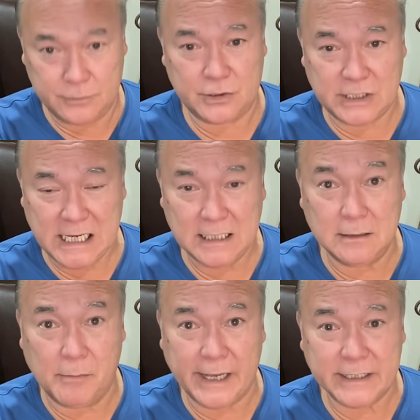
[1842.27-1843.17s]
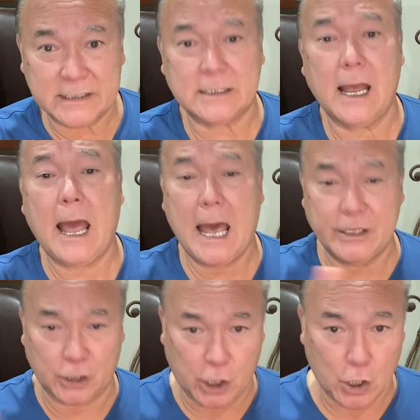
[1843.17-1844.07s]
seen in the mice
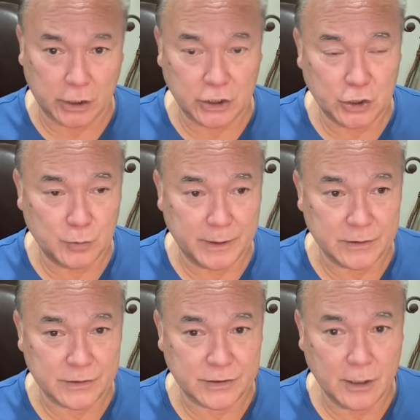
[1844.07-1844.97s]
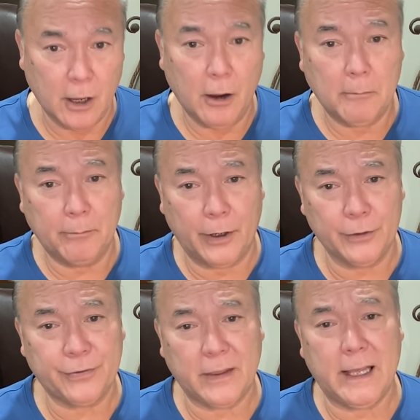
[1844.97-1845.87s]
has occurred in humans,
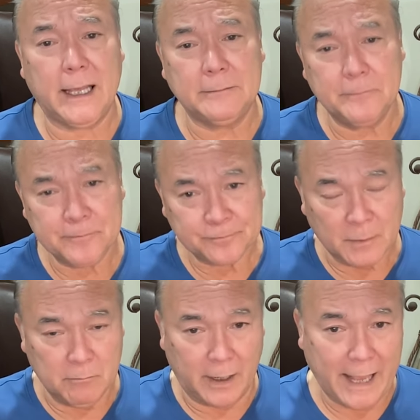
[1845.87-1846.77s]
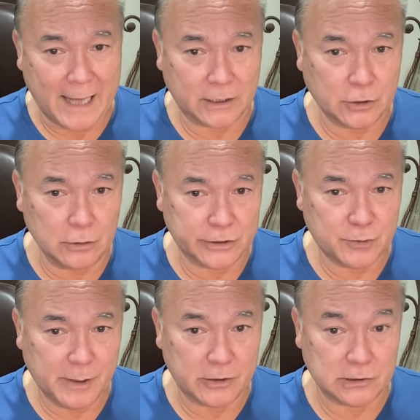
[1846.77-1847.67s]
both in my anecdotal
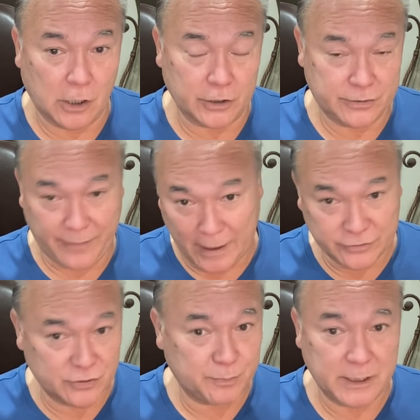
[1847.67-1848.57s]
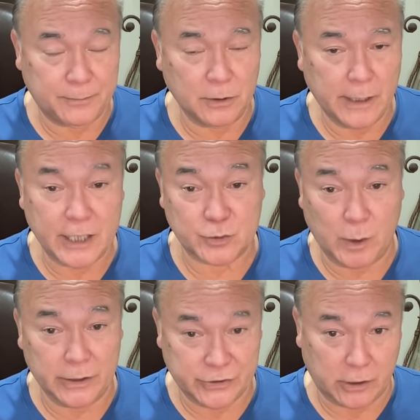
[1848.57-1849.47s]
experience, large thousands of people, as
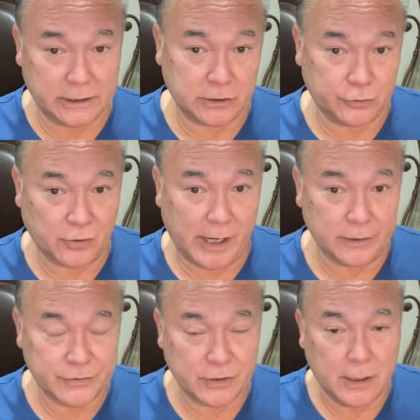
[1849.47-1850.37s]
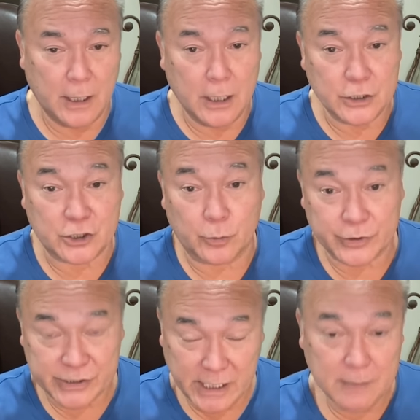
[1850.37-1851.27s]
well as our clinical trials. So we're
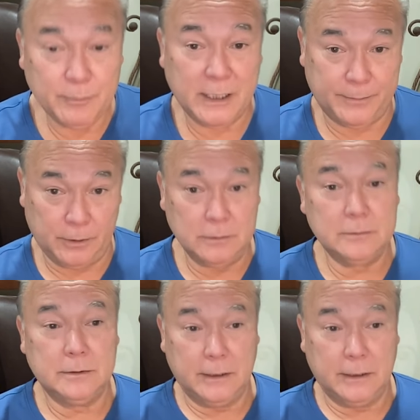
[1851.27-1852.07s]
seeing people